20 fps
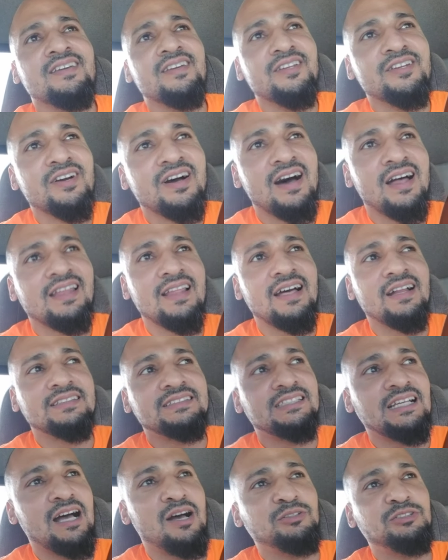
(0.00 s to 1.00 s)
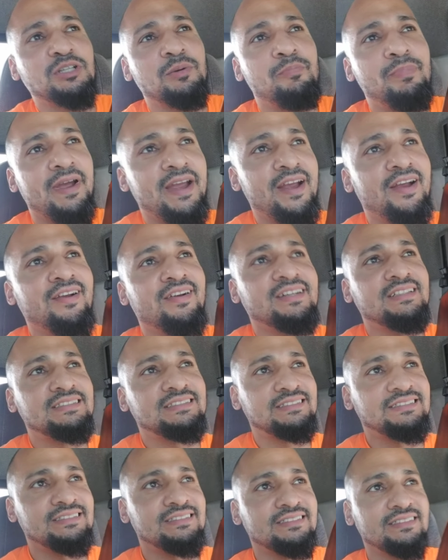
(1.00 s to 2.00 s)
You know how a lot of times your
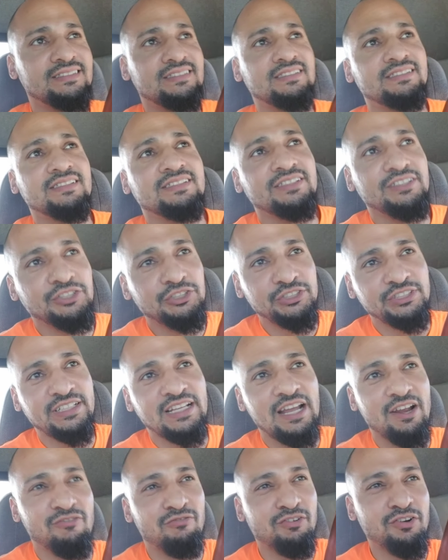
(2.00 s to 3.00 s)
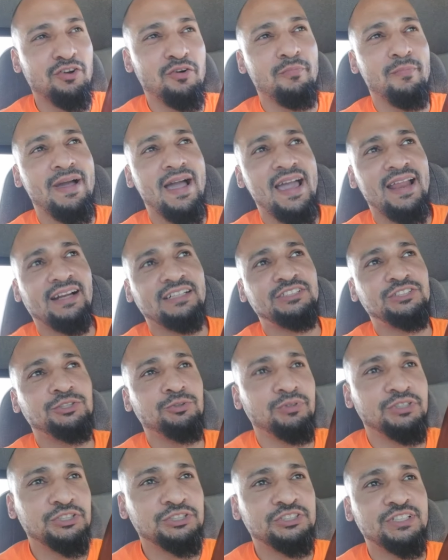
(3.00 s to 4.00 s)
parents used to get real mad at you
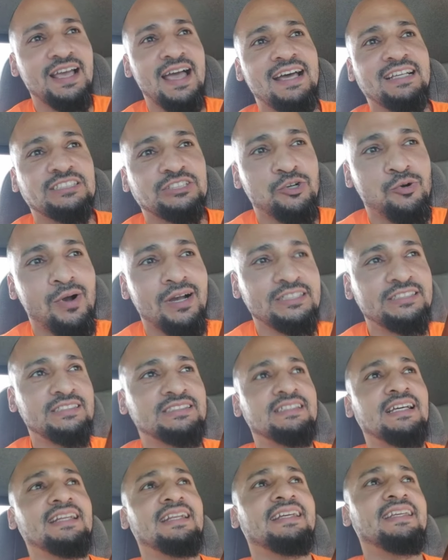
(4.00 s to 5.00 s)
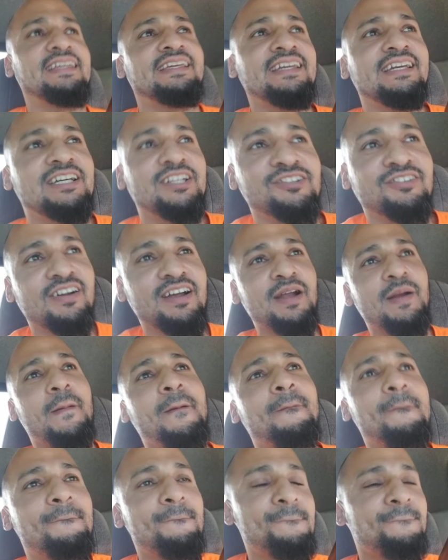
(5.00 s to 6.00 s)
when you used to ask questions as a kid, right?
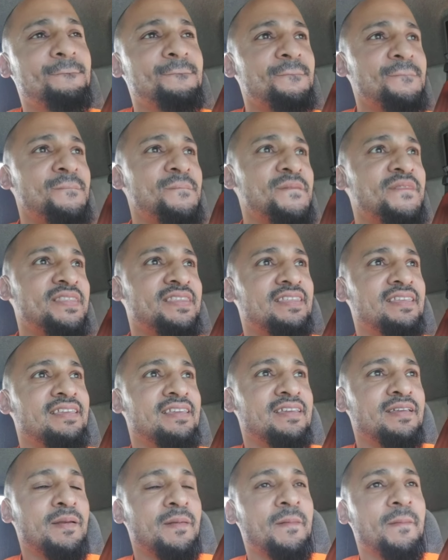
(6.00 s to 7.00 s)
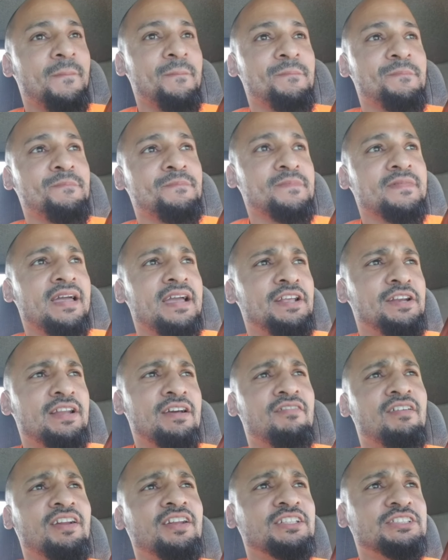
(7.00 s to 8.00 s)
And you
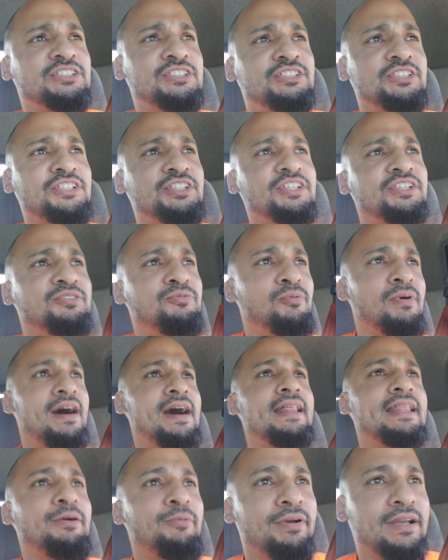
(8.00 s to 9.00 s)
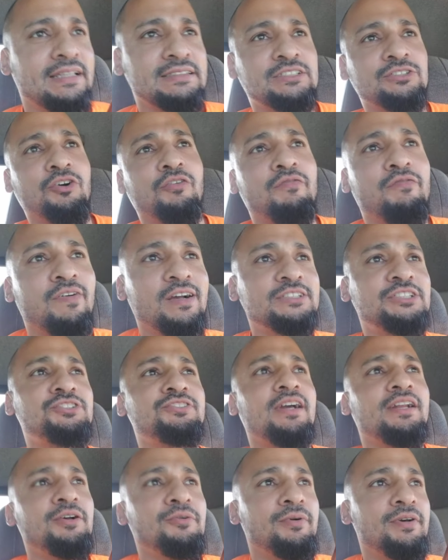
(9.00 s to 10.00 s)
never understood why they would get so
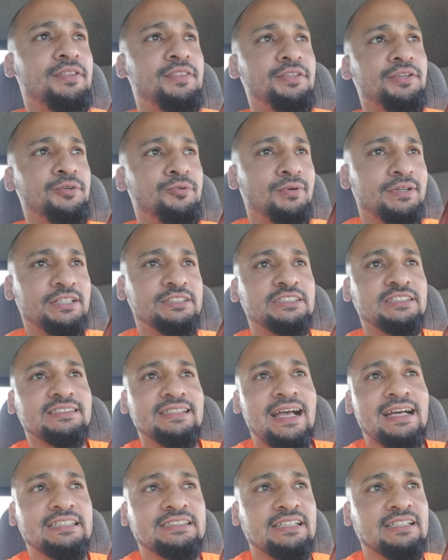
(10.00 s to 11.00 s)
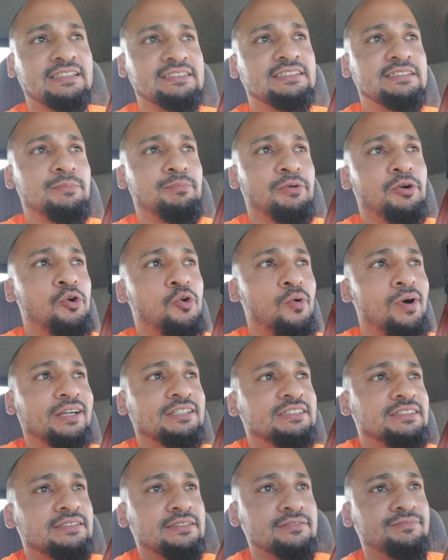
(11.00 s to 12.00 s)
frustrated with you when you're just asking a simple
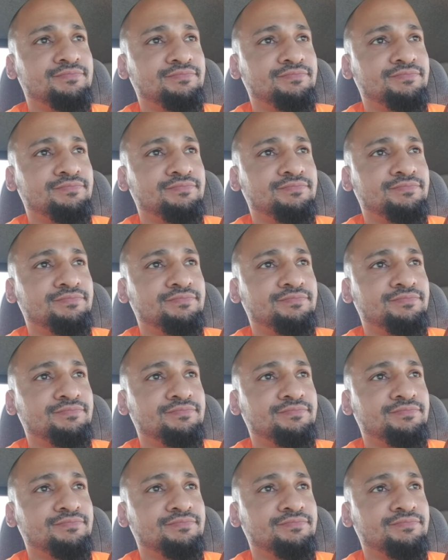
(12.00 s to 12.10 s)
question.